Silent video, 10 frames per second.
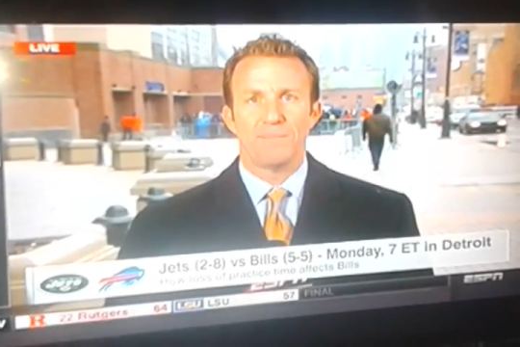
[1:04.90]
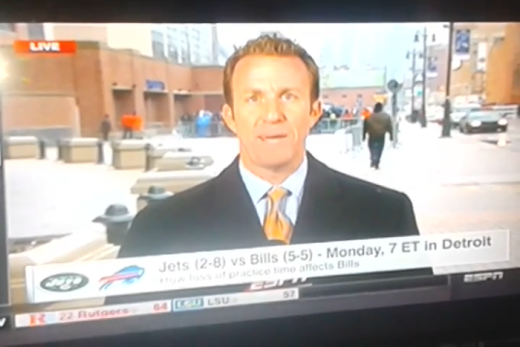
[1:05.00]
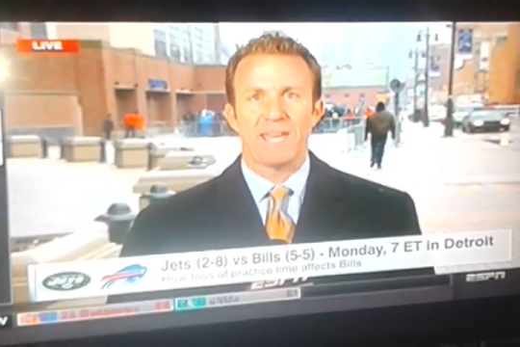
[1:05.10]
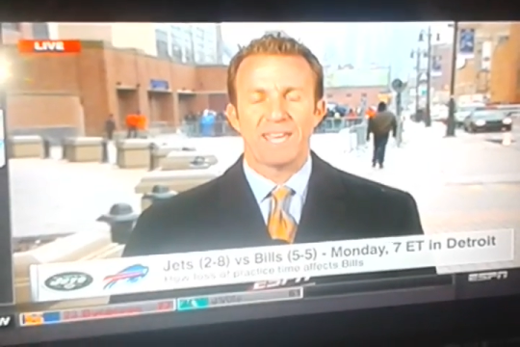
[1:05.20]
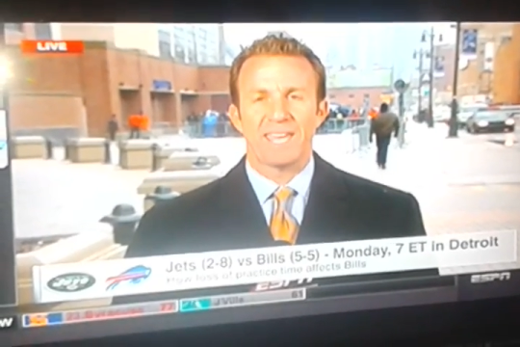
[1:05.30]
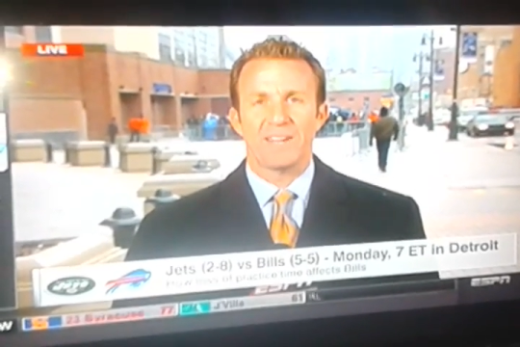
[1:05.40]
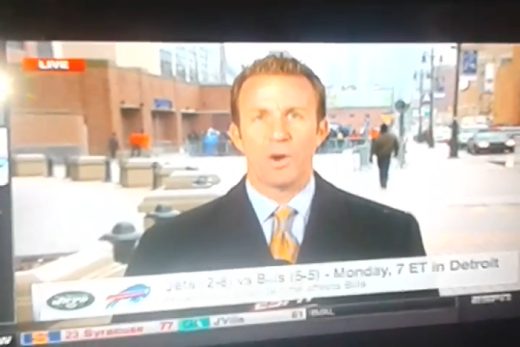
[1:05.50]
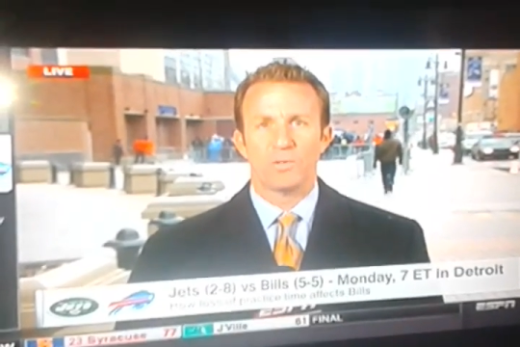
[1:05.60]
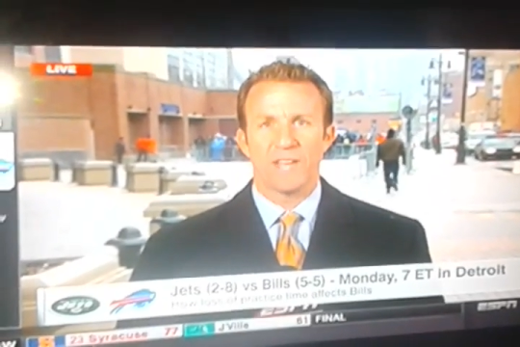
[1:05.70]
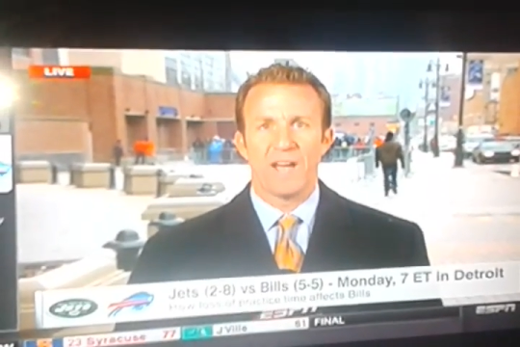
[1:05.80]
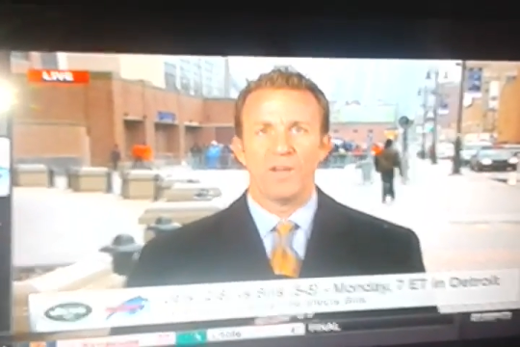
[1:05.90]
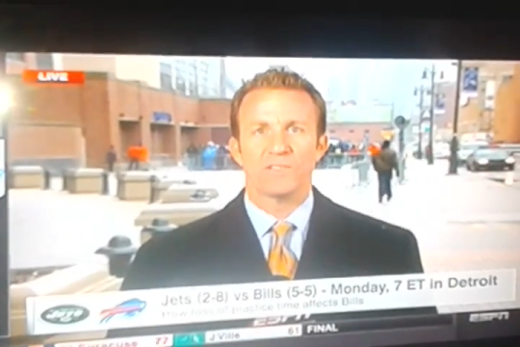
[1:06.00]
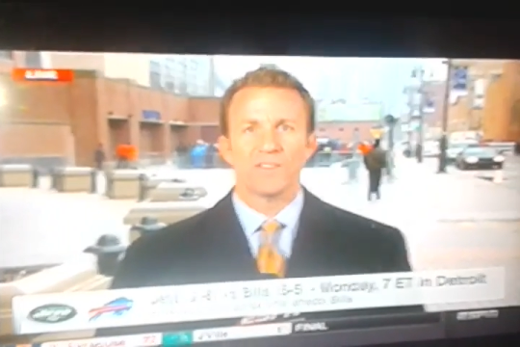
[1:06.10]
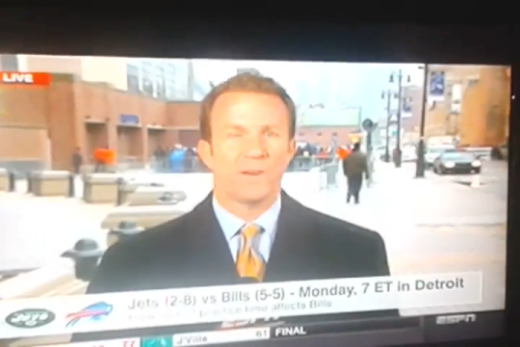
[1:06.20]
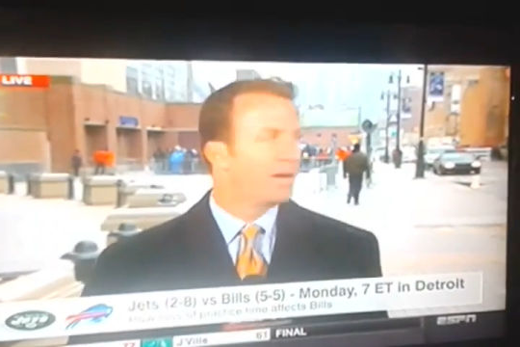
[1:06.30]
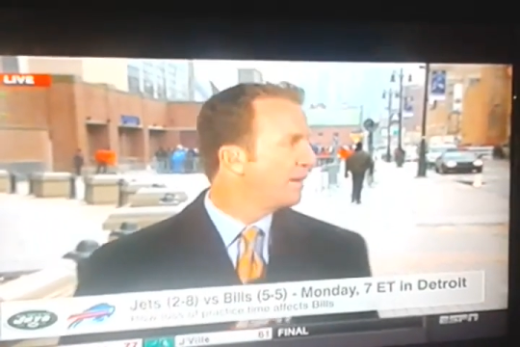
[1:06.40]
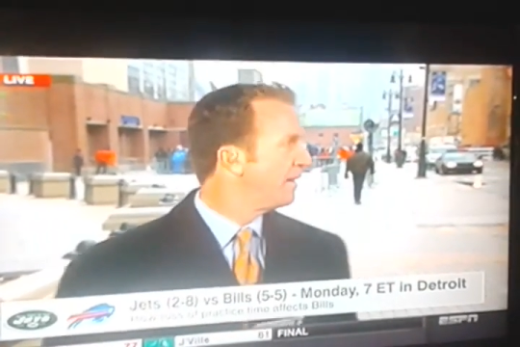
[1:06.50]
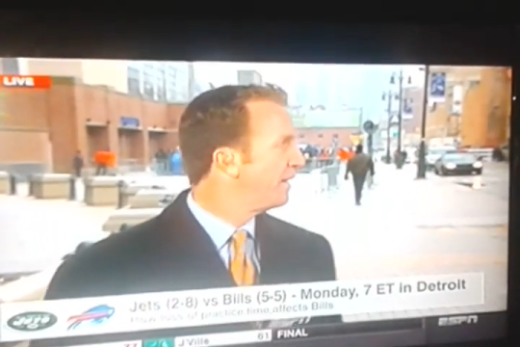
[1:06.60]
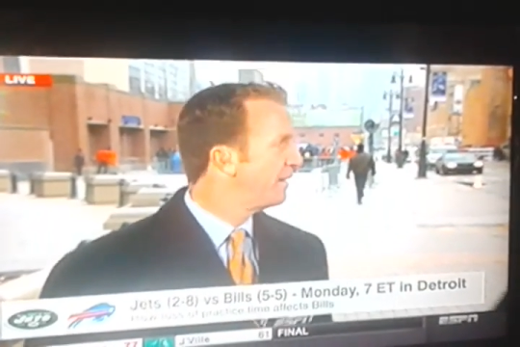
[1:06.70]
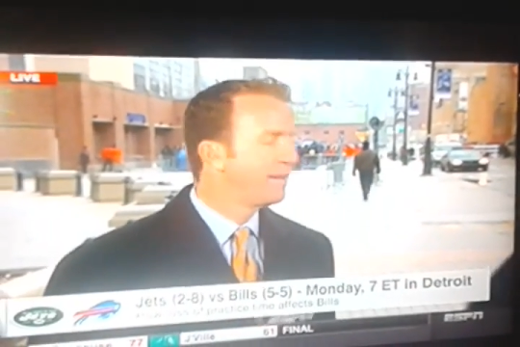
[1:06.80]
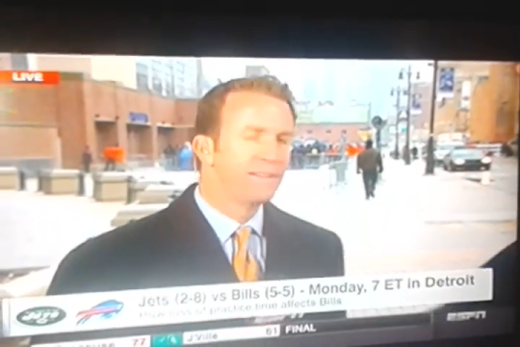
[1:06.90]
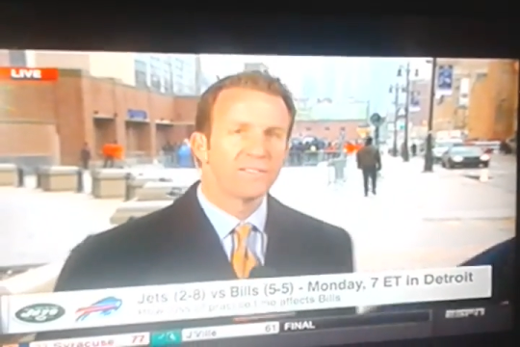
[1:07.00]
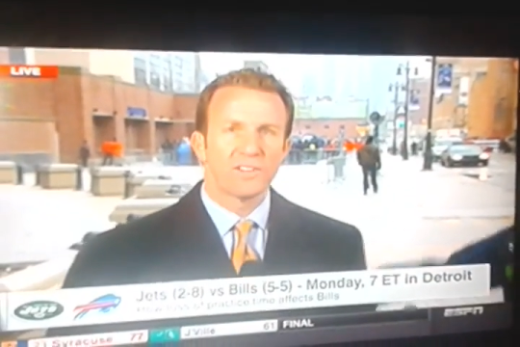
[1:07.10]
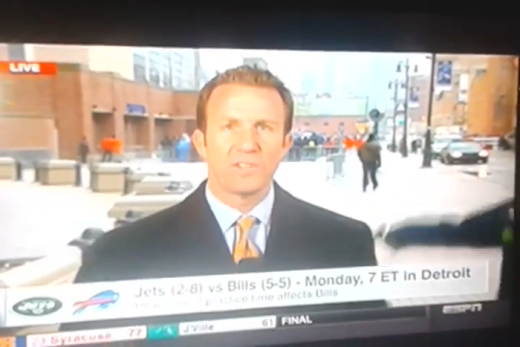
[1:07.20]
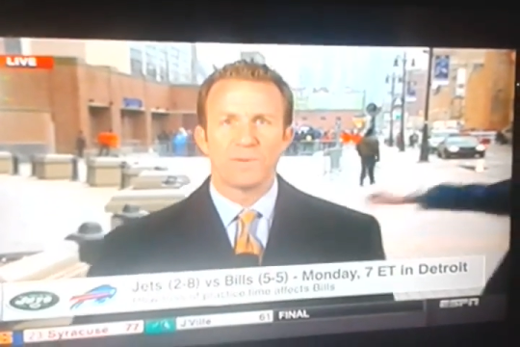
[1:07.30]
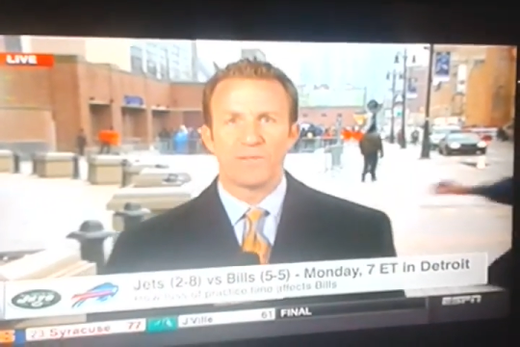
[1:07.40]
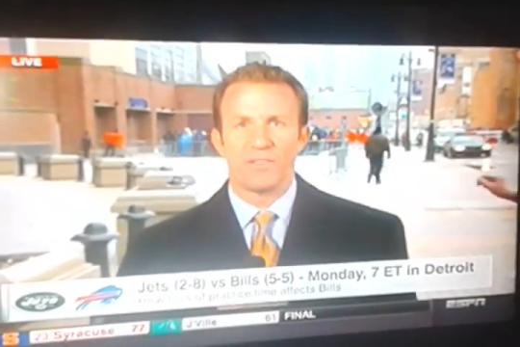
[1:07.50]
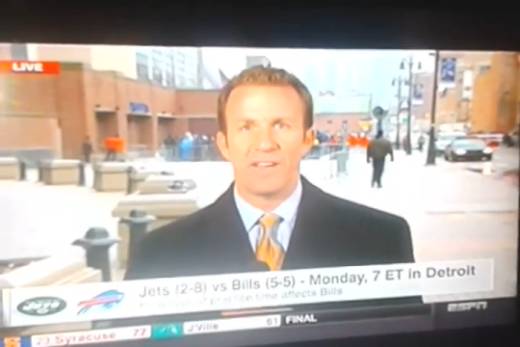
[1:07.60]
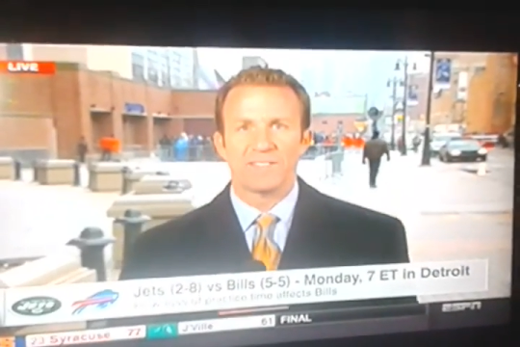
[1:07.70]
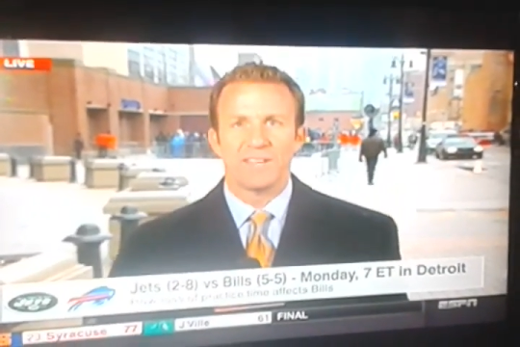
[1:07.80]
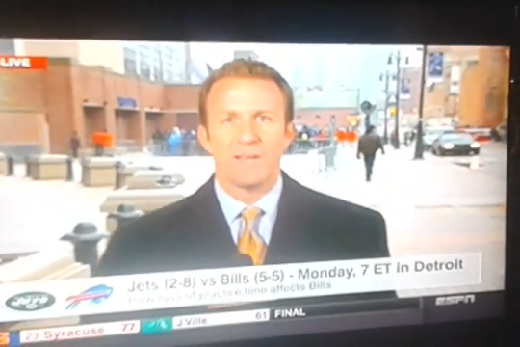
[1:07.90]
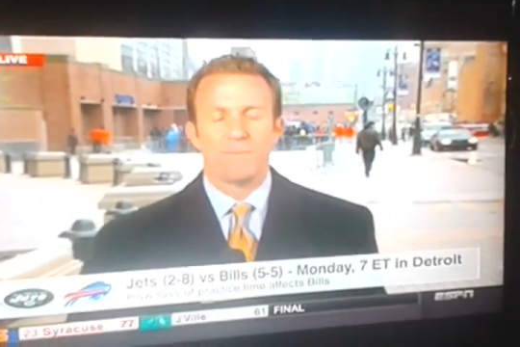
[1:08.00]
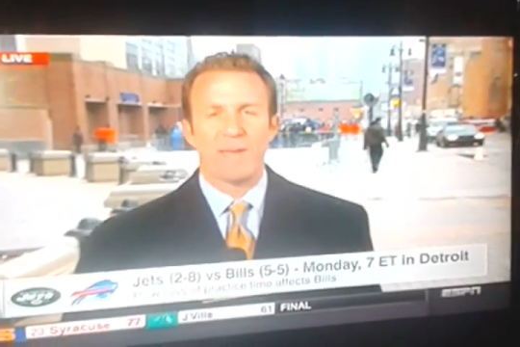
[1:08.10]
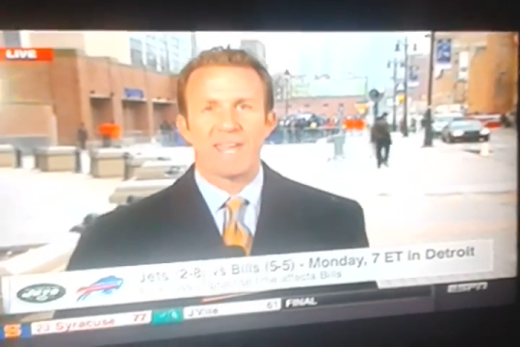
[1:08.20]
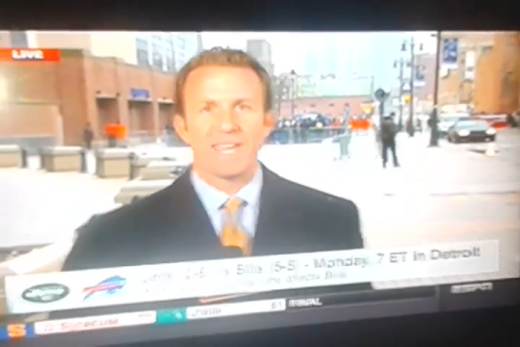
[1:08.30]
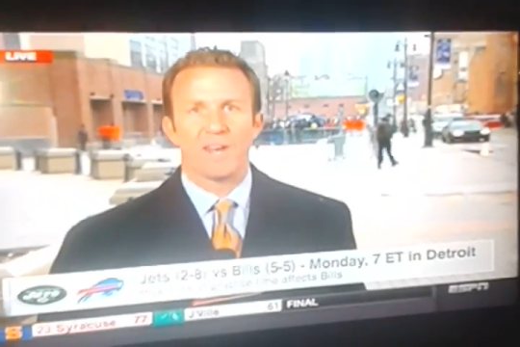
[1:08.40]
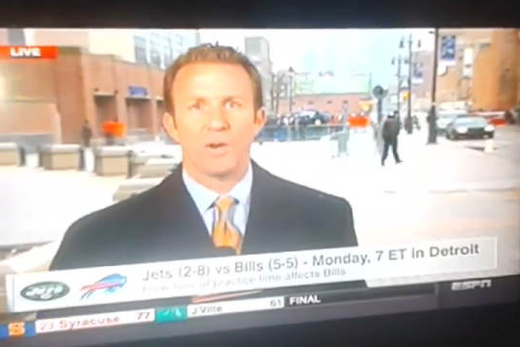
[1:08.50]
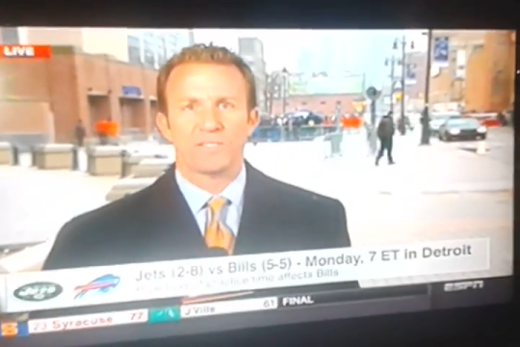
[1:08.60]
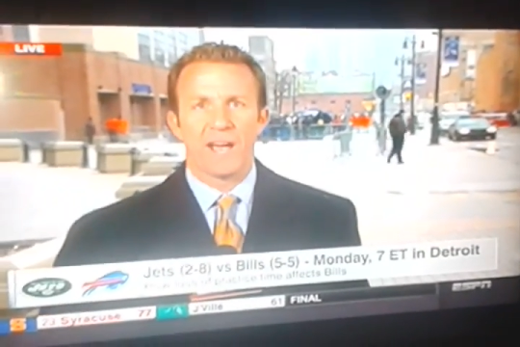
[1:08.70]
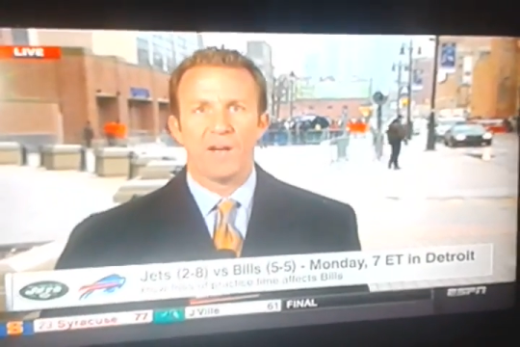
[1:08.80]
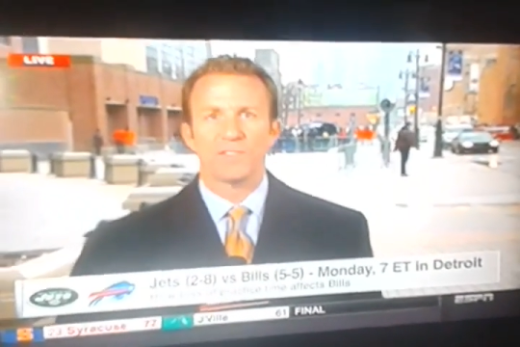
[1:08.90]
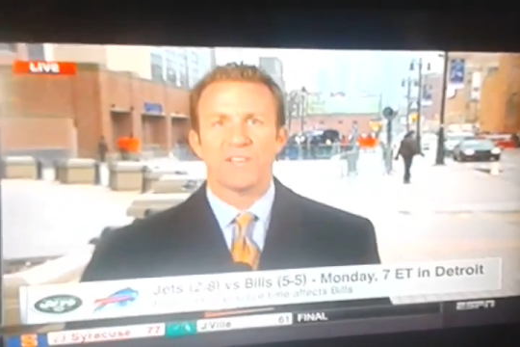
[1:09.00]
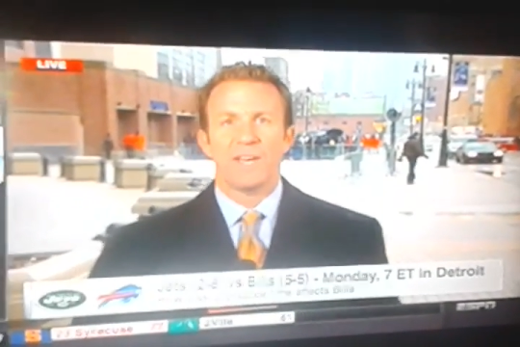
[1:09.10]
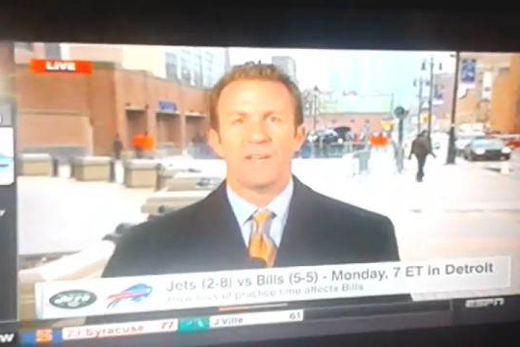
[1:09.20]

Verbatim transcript: being in hotels. Excuse me for this. Being in hotels